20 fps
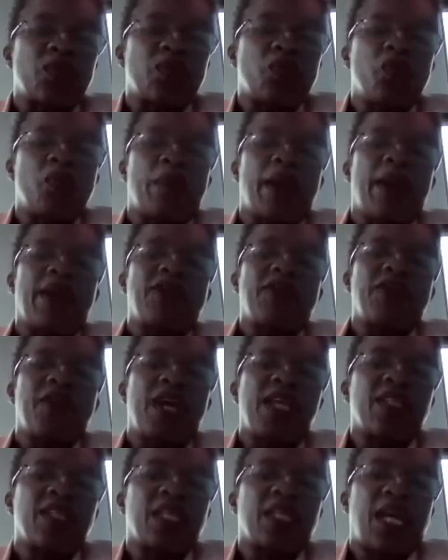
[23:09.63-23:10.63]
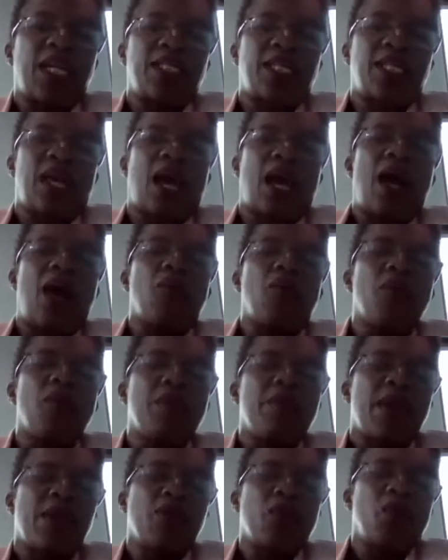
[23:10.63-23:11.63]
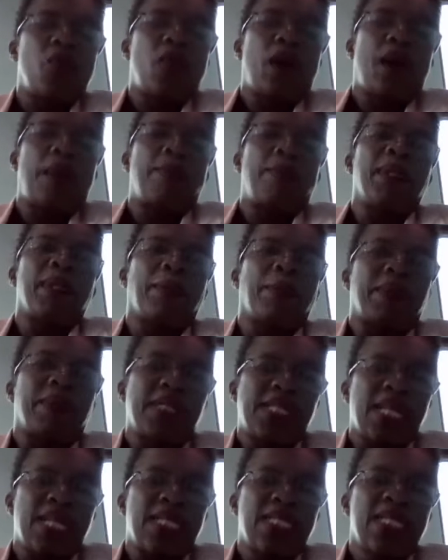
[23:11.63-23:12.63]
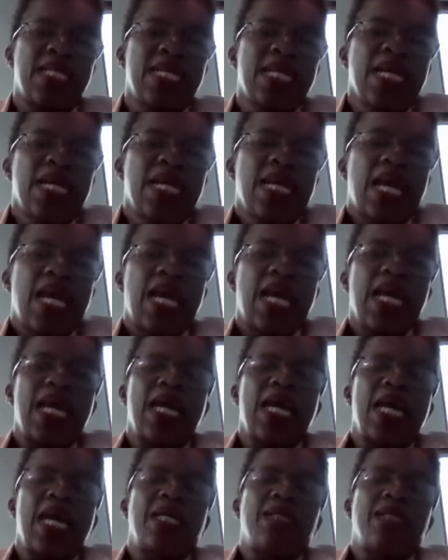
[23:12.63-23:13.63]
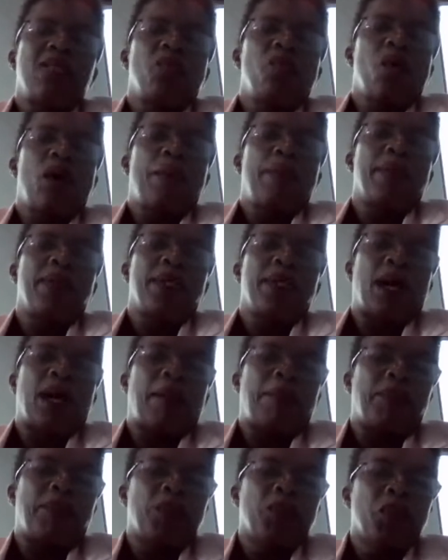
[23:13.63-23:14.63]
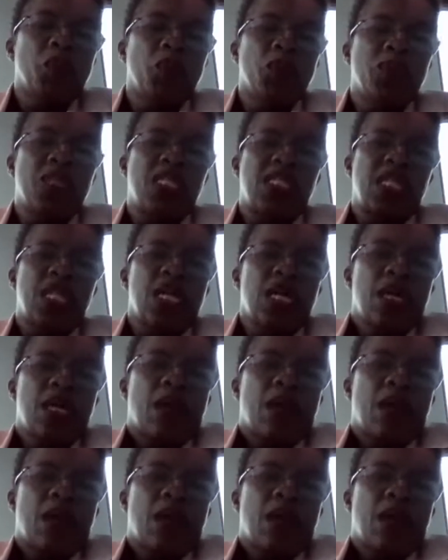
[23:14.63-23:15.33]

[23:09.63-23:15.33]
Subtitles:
So you might find that there are women who are being beaten and who are being abused,